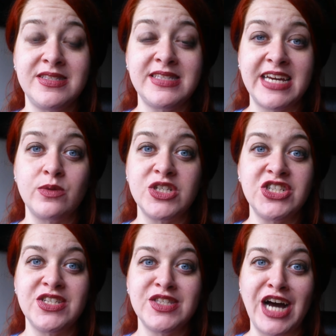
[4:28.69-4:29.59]

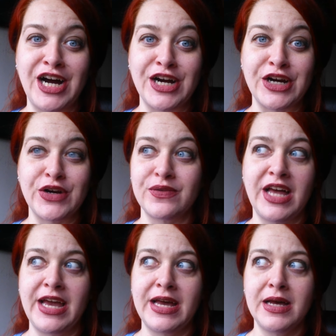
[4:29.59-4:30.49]
Sandwiches are
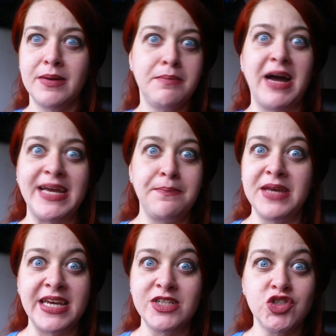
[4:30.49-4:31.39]
like my
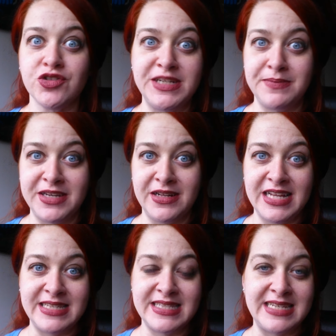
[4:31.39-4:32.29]
big treat
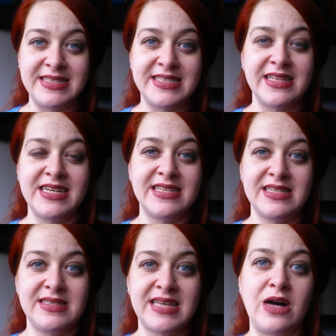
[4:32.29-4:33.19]
meal, as silly as
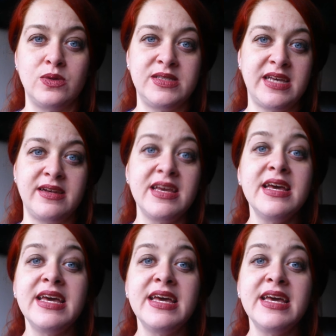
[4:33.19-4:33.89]
it sounds. And